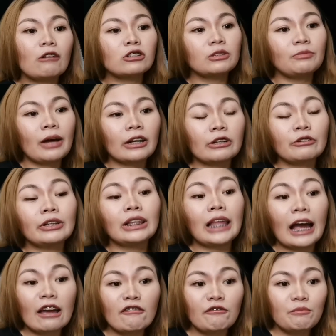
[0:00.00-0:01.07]
mouse battery
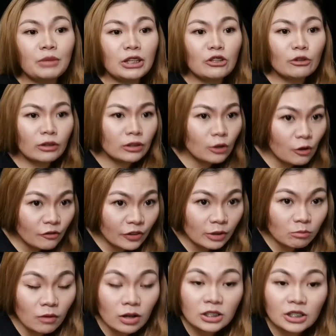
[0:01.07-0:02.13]
life mean you can go
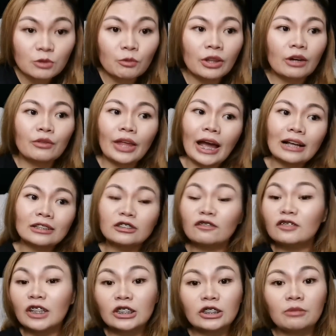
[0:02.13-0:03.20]
for months without the hassle of
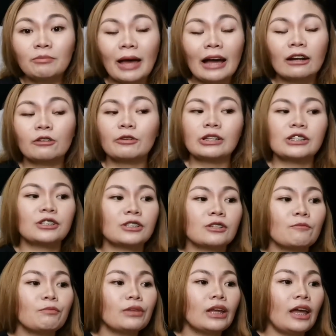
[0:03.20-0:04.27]
changing batteries.
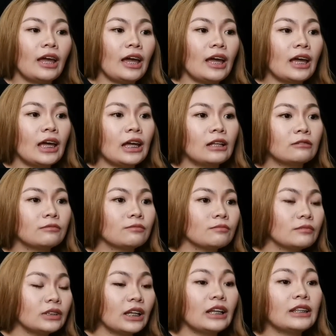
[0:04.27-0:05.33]
And
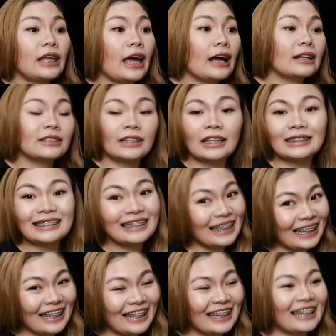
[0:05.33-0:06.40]
it has a
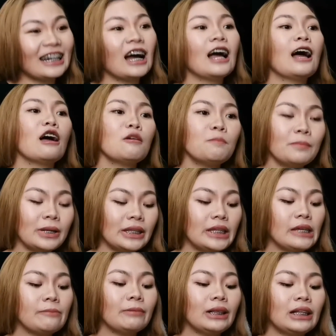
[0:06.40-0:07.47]
sleek,
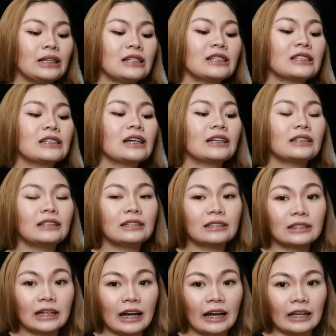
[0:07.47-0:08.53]
minimalist
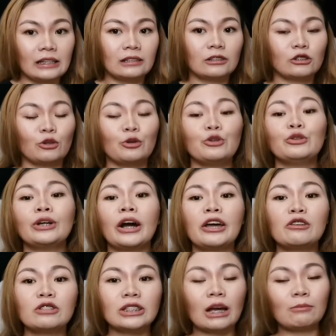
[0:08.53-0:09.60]
design. So, yun na nga
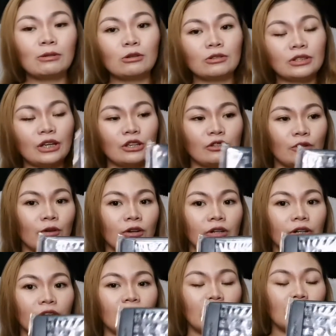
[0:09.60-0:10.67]
yung sabi ko sa inyo
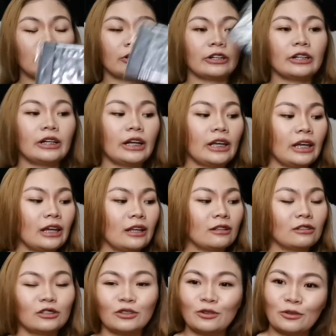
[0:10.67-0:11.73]
earlier.
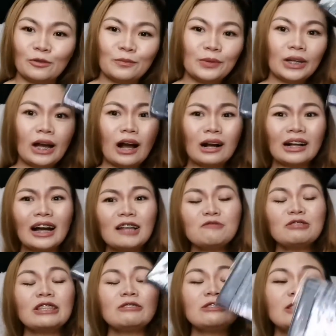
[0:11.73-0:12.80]
And so, ang
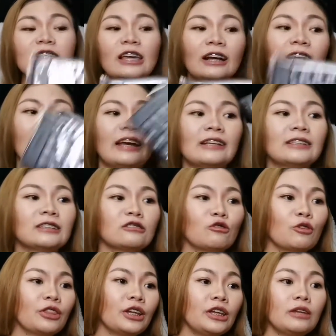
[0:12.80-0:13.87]
ganda niya, guys.
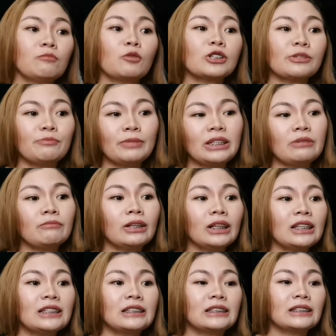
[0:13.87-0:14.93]
So, the keyboard's
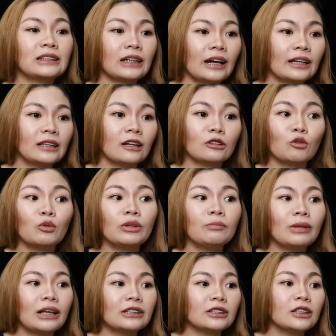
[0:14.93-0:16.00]
minimalist design not only
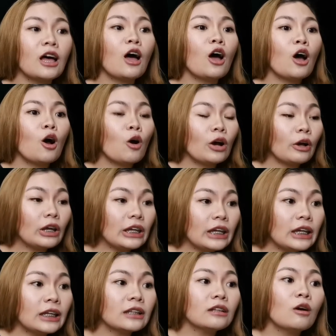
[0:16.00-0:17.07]
blends
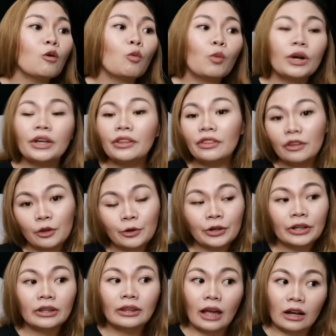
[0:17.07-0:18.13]
in with
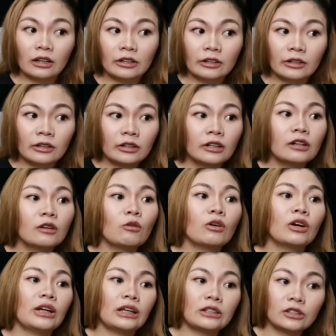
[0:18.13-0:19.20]
your decor,
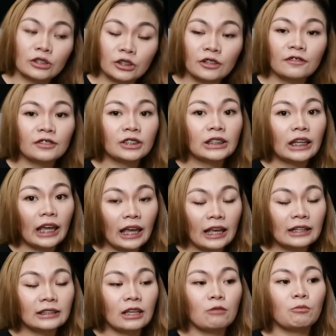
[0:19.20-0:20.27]
it serves
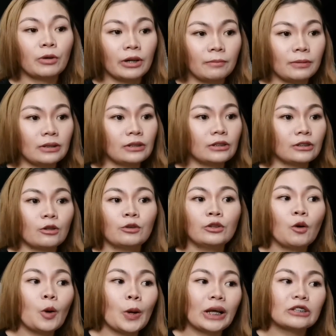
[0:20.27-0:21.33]
as a purpose. So,
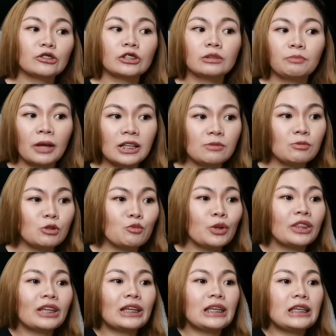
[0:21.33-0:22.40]
no extra space
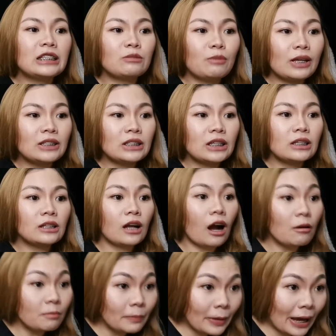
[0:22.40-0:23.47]
between the keys makes it
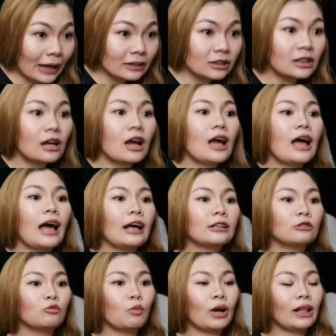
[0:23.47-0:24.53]
compact
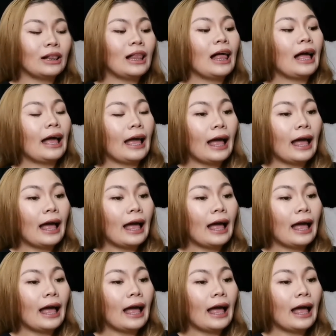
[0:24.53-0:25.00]
as well